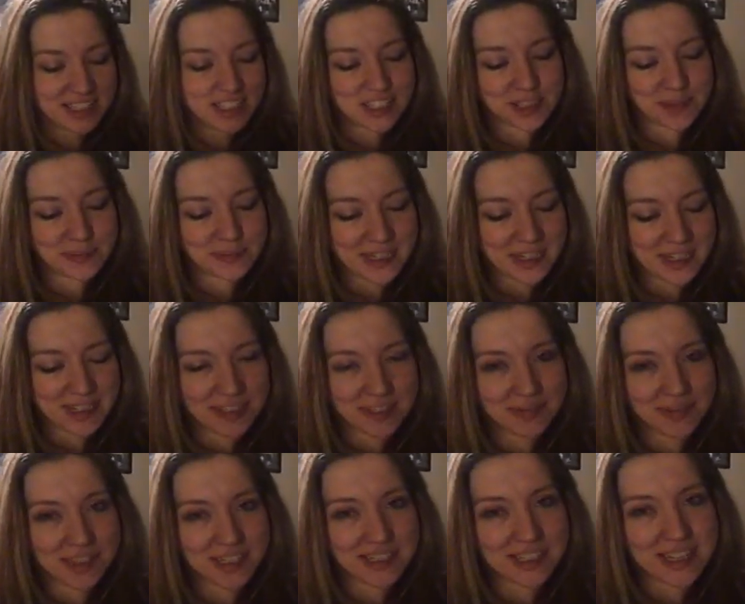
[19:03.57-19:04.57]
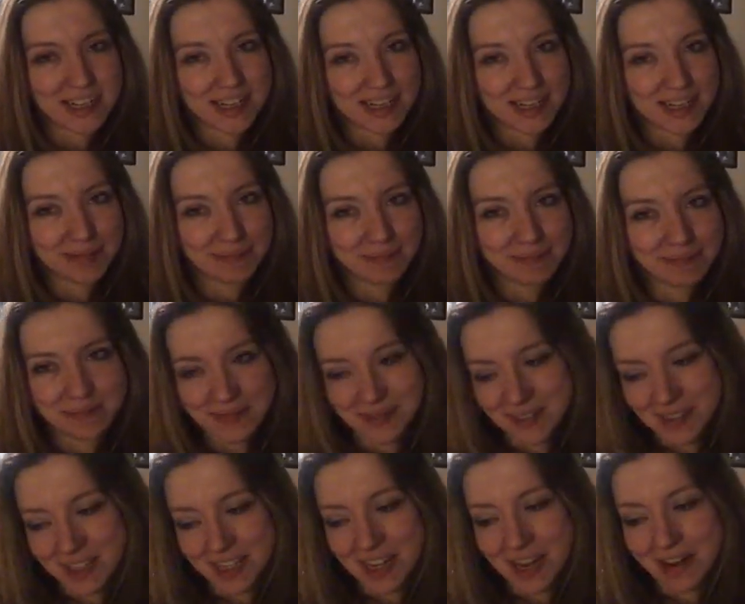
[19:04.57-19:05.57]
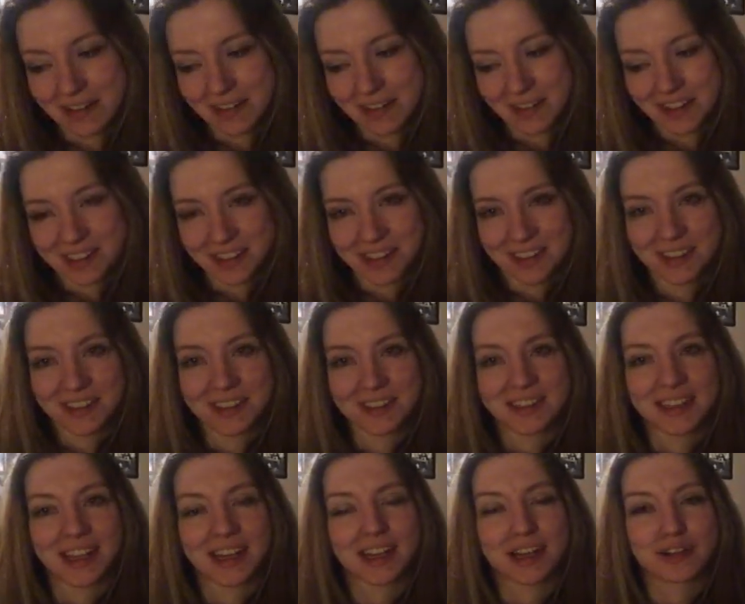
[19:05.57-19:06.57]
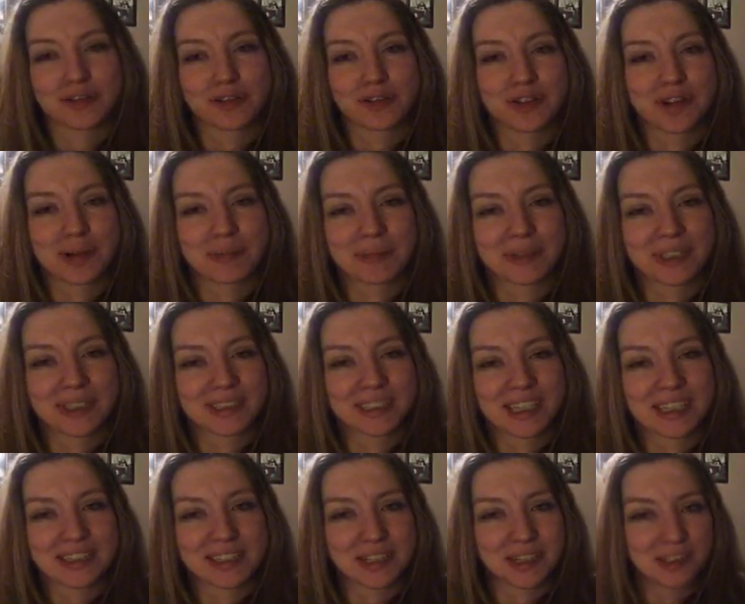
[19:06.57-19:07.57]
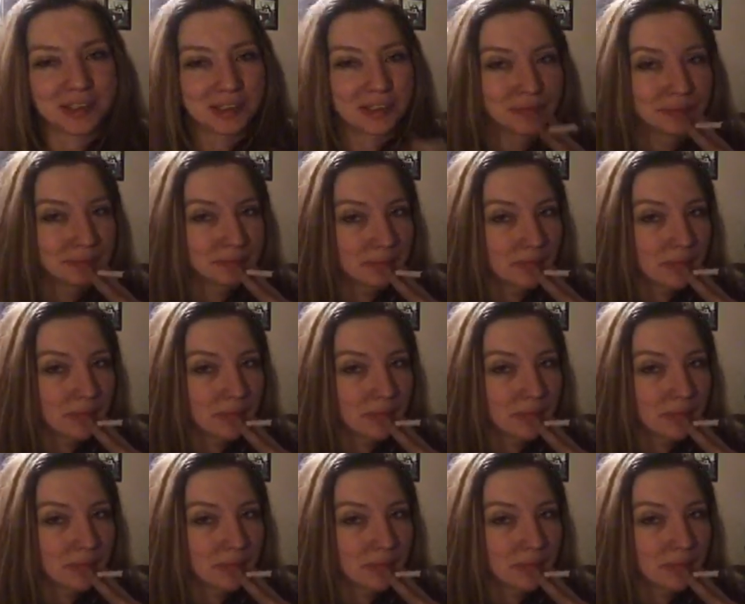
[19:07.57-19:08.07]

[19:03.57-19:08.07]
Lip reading: just because of the time, the era that I grew up in, that's all.